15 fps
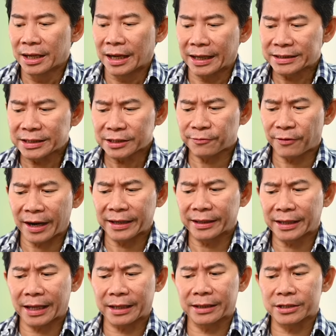I just
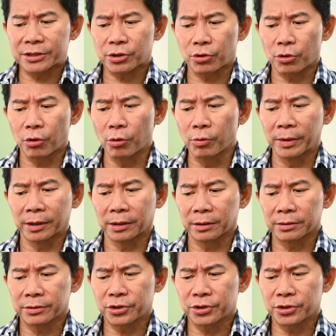find that the scroll wheel